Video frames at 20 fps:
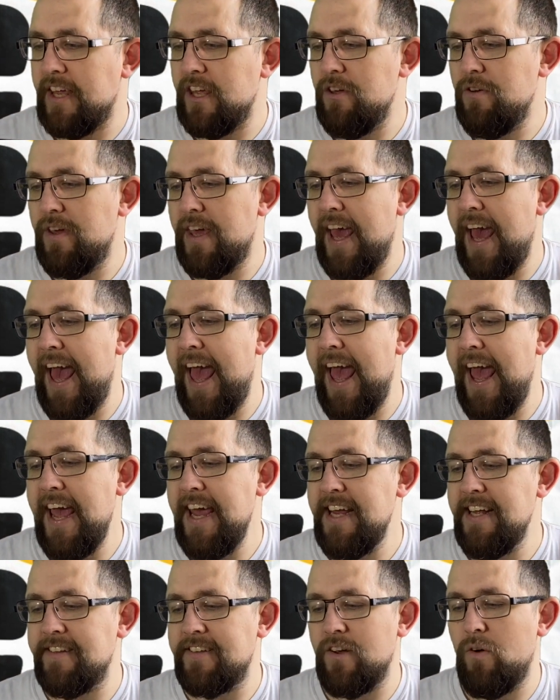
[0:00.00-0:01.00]
You get
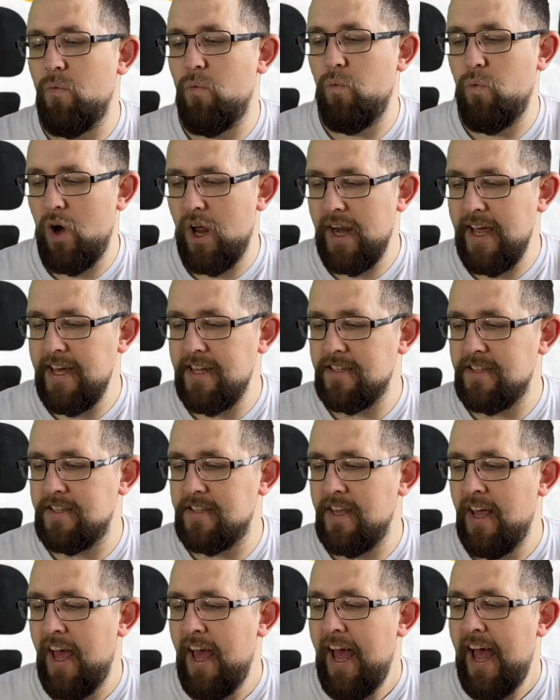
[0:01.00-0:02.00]
8
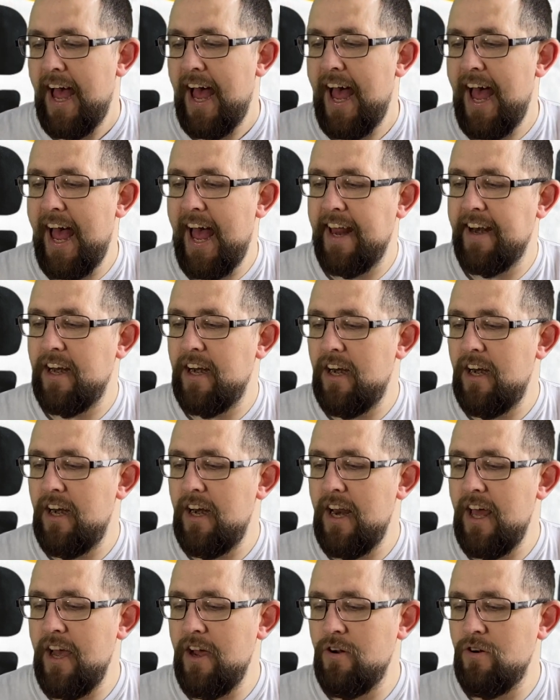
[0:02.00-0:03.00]
wallets and
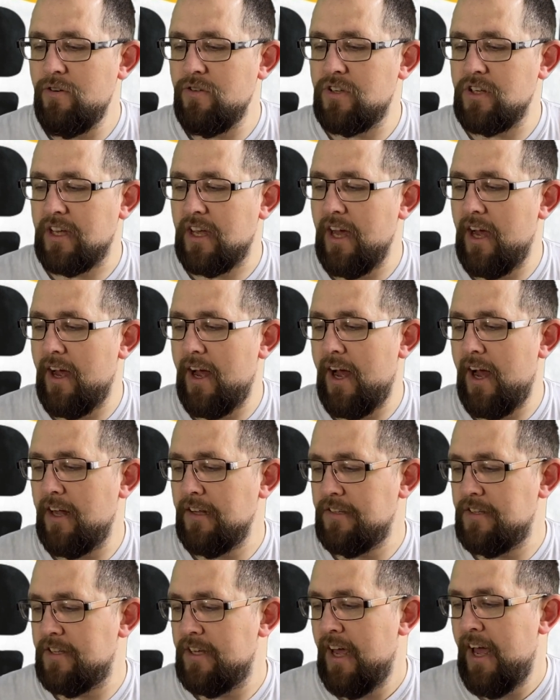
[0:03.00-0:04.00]
loads of
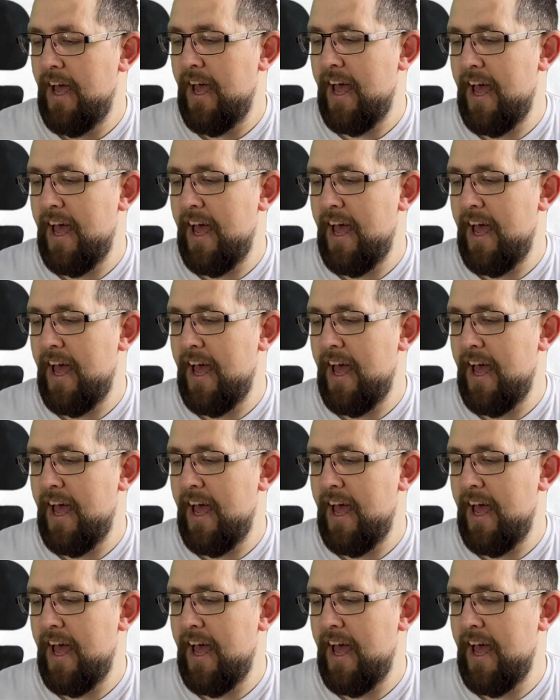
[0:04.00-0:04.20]
cards,